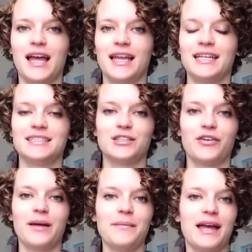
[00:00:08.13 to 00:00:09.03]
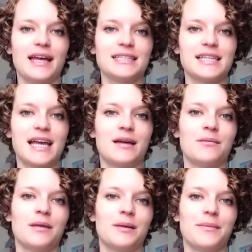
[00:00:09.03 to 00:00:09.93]
and Instagram as
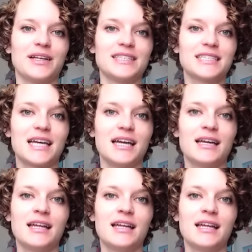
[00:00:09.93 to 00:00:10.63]
mmonska.